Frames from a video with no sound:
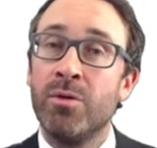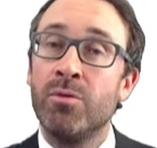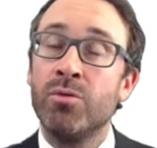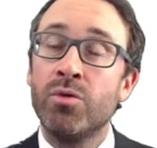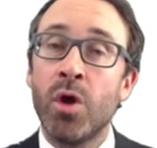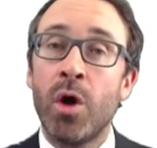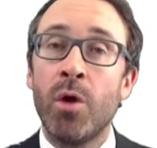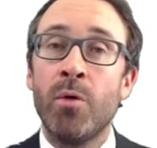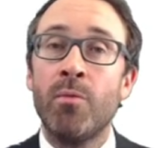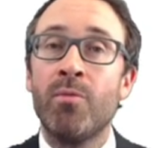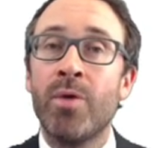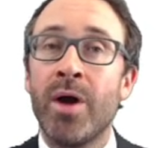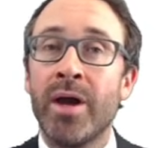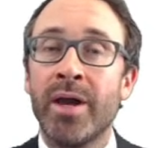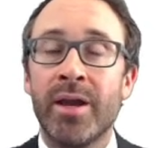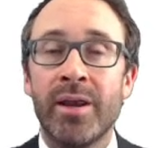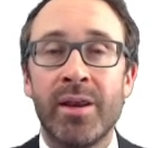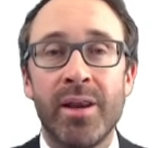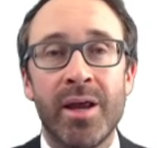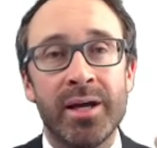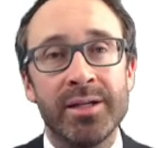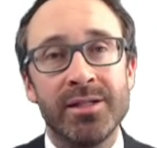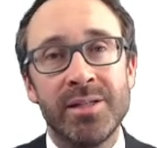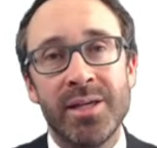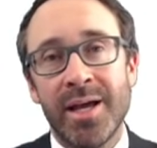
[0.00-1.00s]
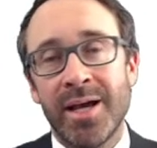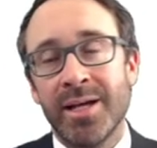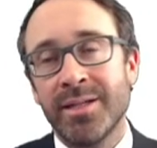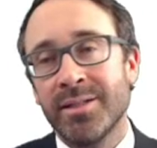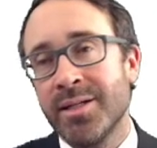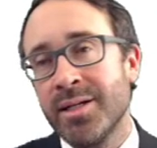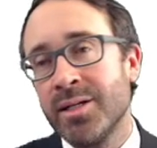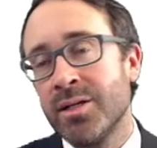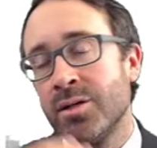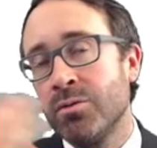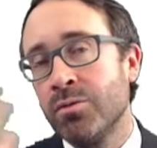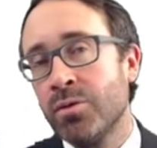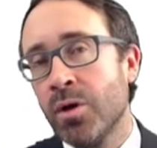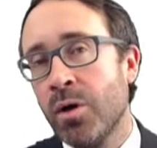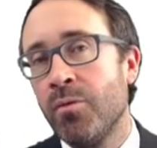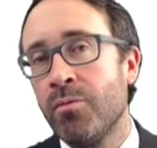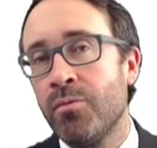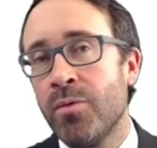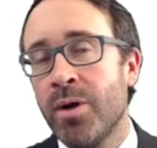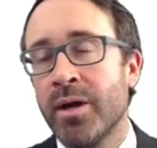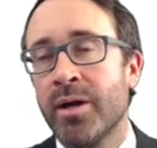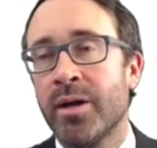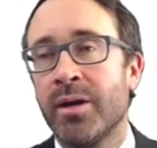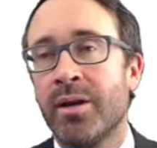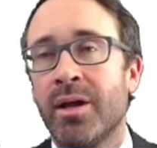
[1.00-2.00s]
you don't recognize the asset, you
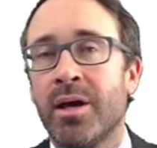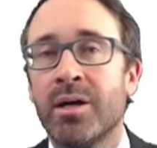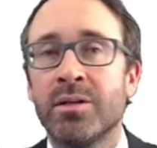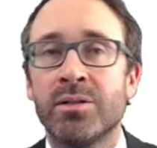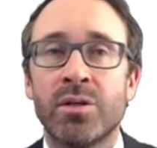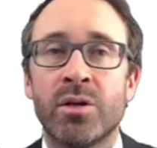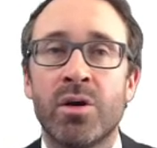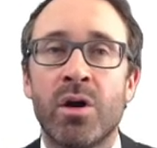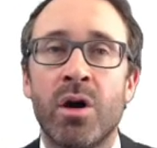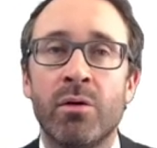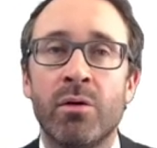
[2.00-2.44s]
don't recognize